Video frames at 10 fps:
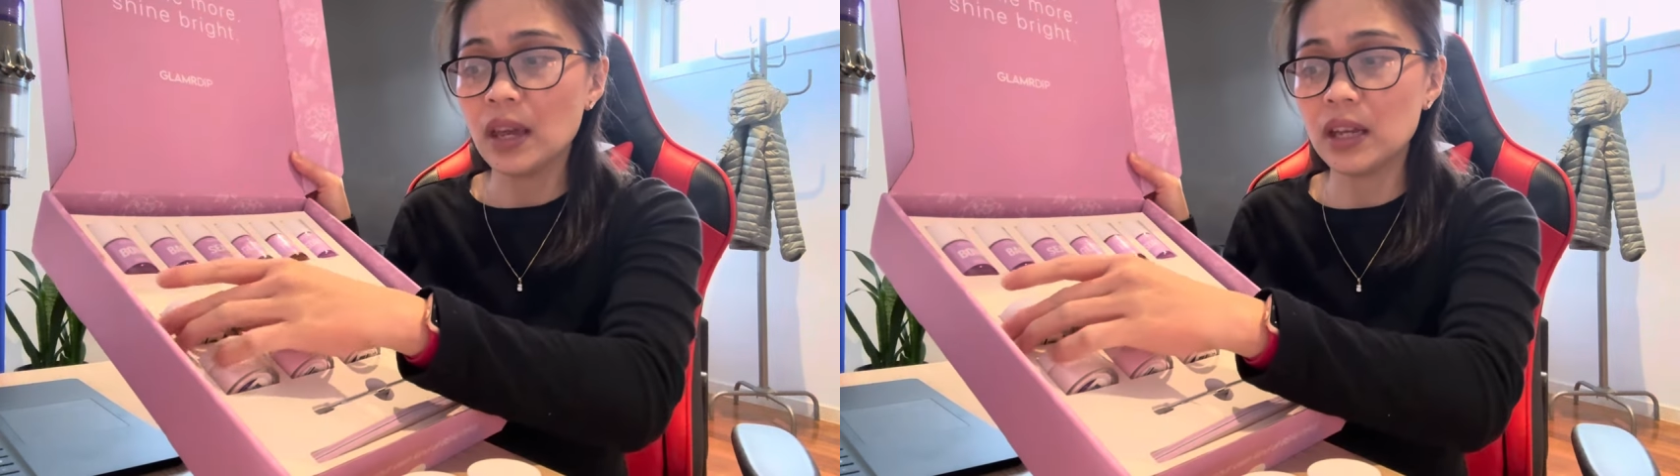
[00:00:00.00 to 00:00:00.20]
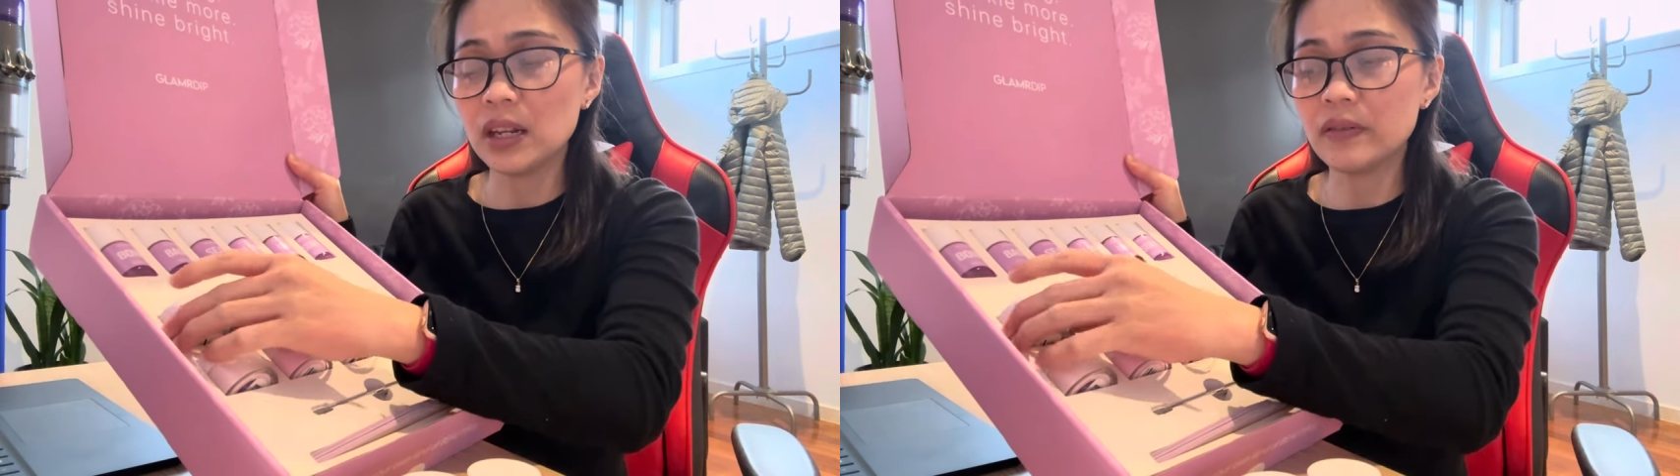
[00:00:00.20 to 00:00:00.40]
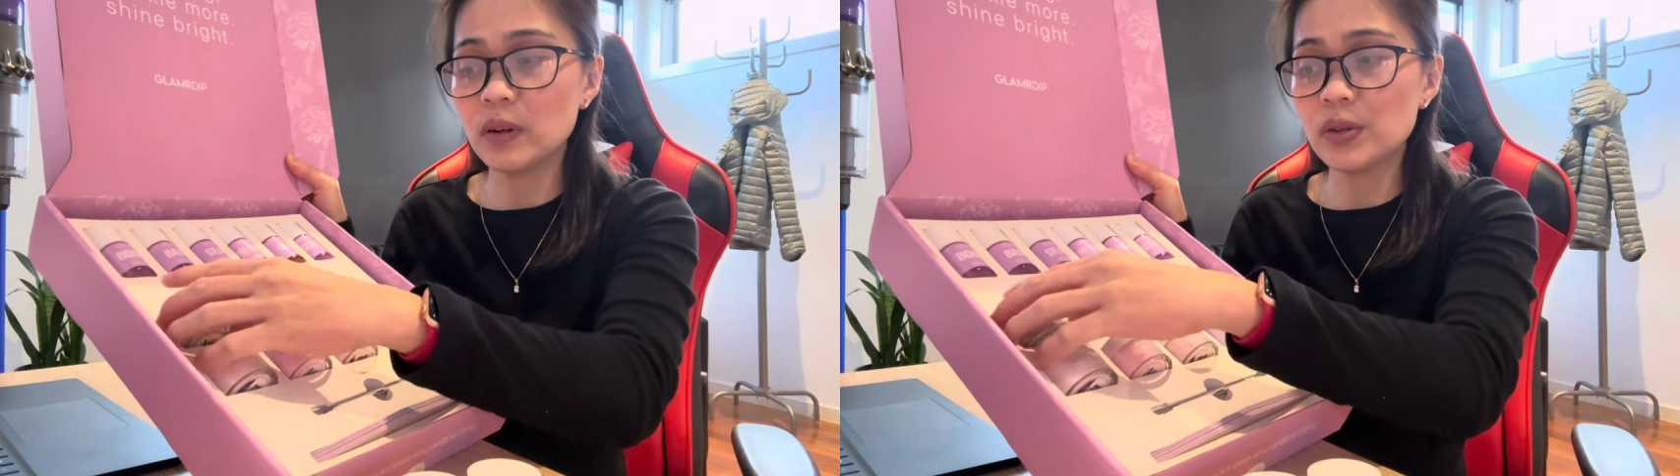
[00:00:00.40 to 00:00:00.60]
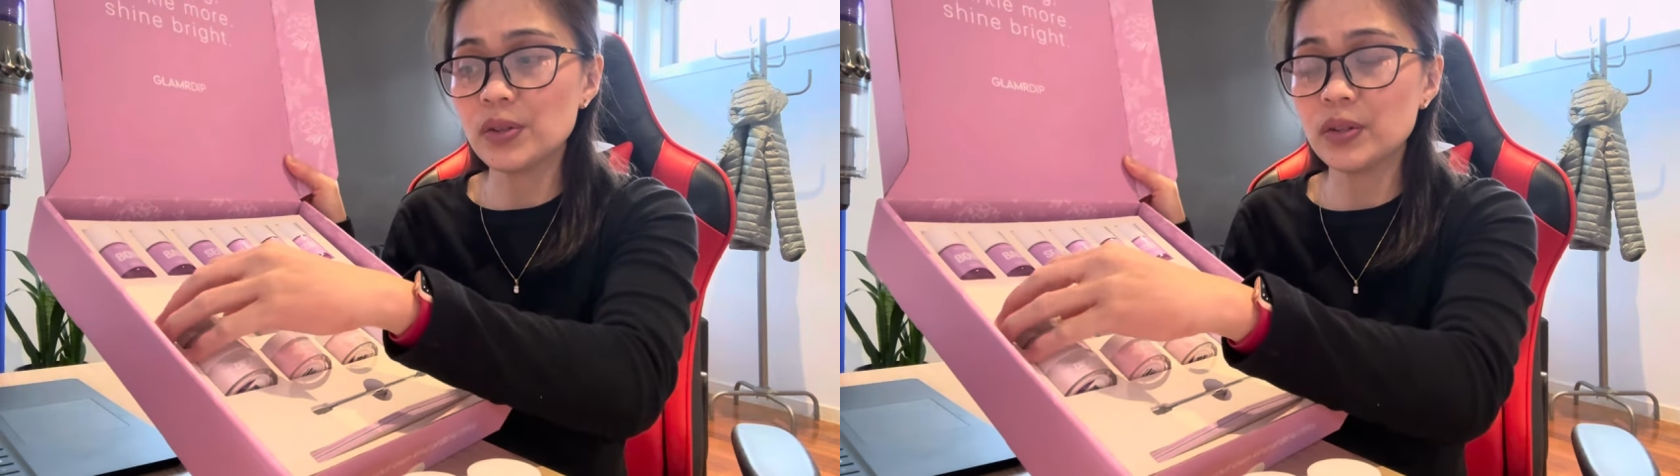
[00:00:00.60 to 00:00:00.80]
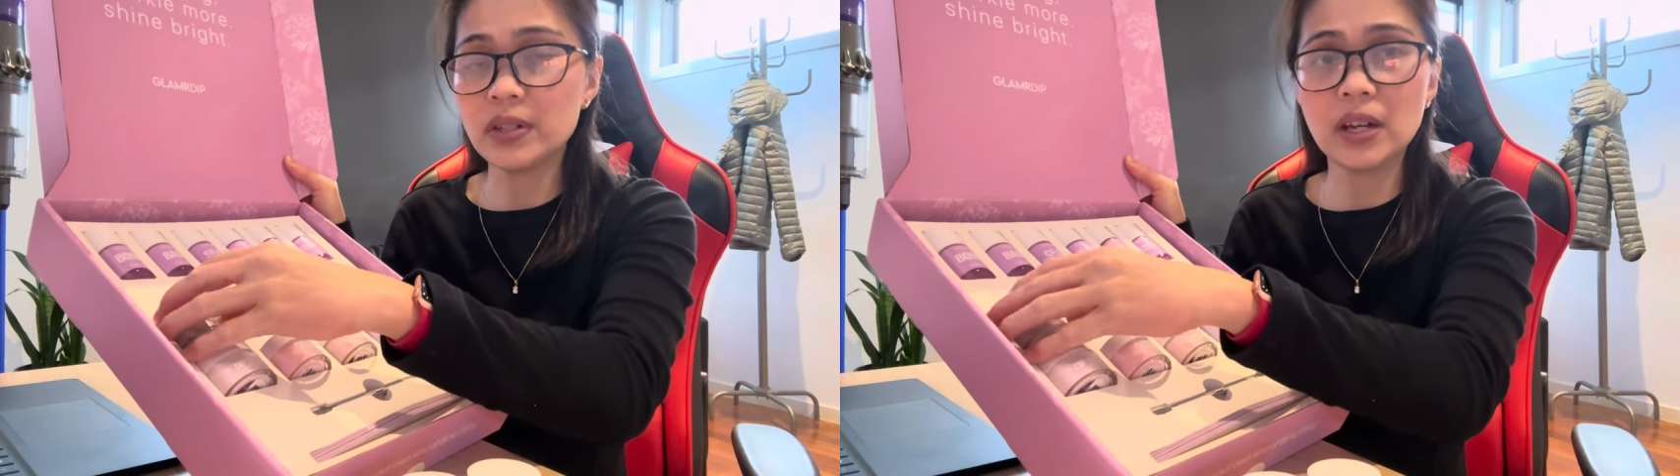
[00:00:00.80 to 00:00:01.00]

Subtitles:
And I've also